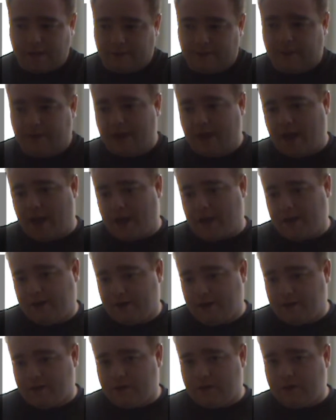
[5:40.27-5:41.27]
and then
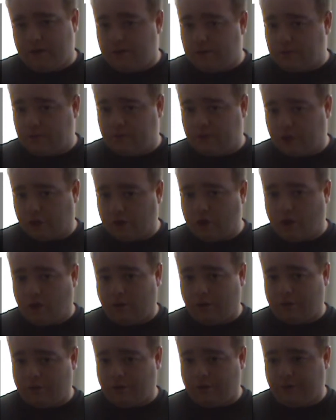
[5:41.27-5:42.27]
added it to
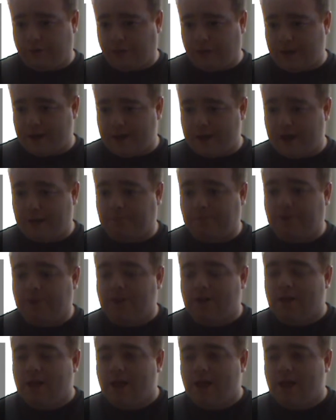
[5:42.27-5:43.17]
Call of Duty Black Ops,